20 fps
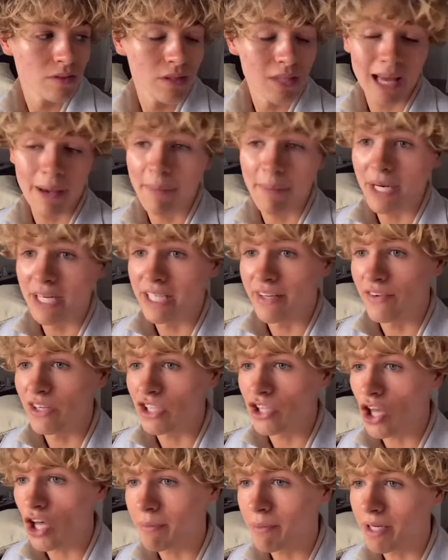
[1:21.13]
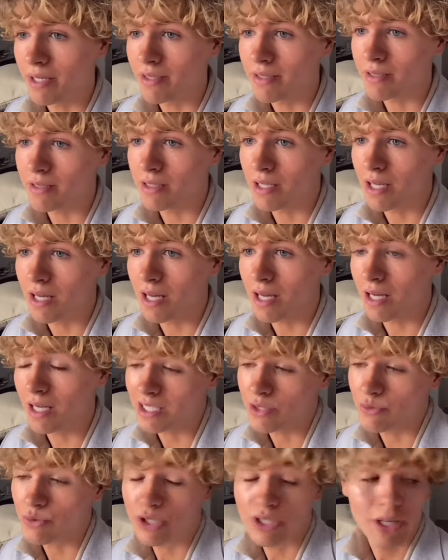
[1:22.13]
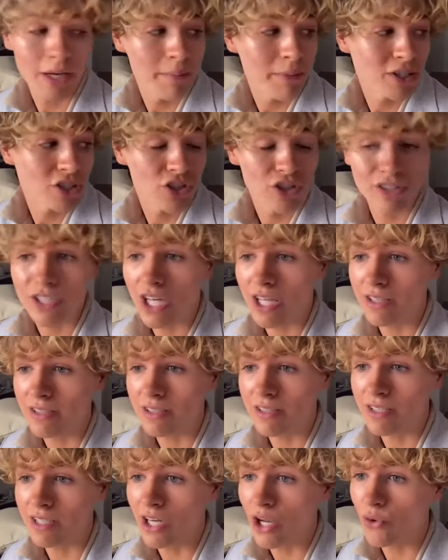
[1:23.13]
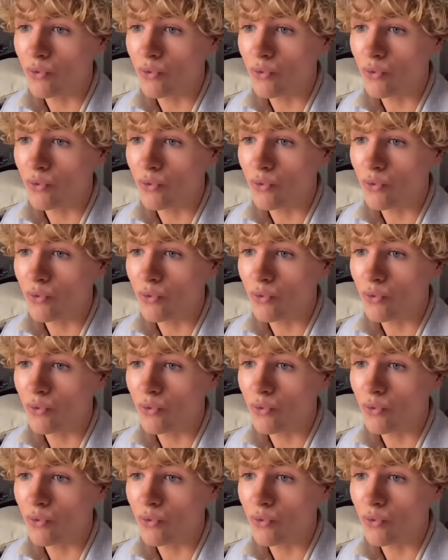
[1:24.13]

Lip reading: I mean, I definitely thought about it. I guess I was just trying to make sure that, you know,